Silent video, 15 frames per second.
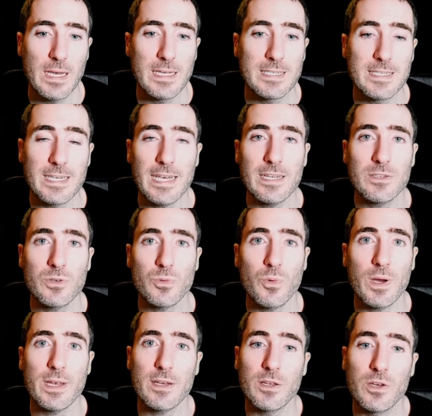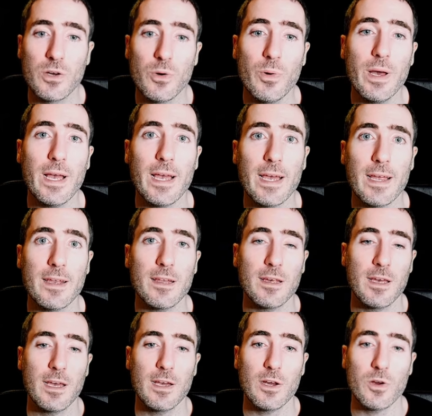say to white, go ahead,
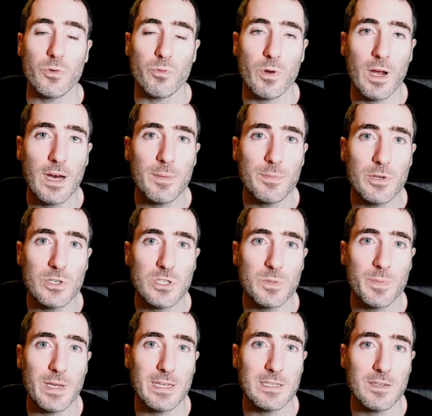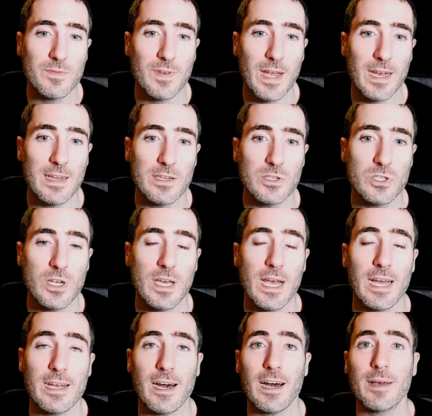grab your space advantage,
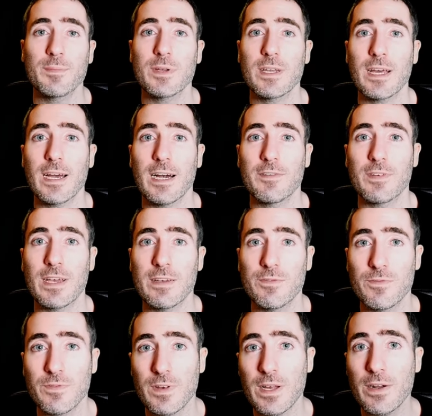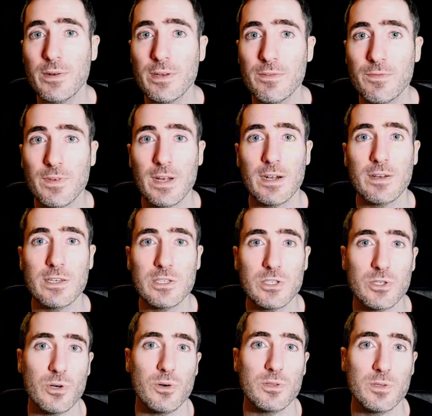and I'm going to have a very, very
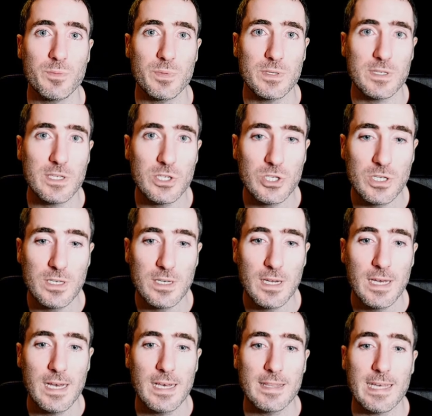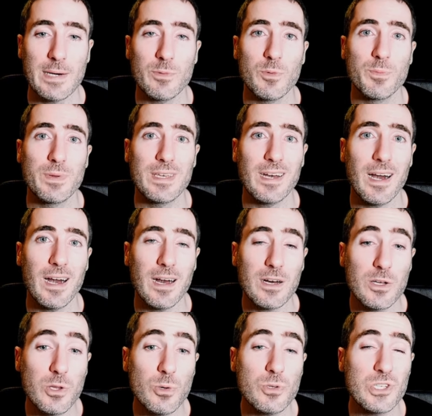solid position that will be
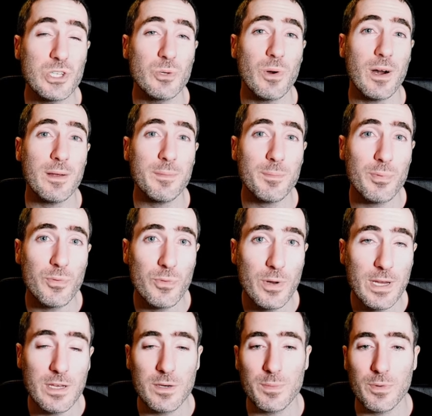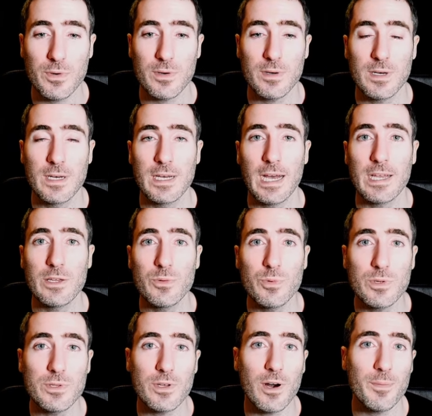close to unbreakable, and you
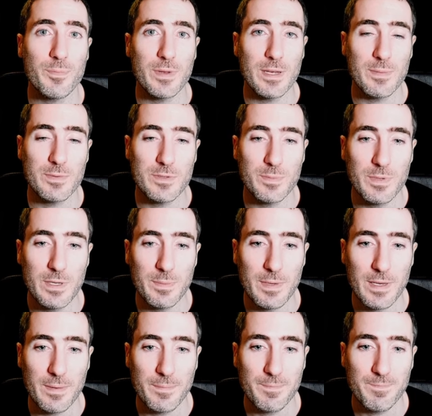will not be able to beat me.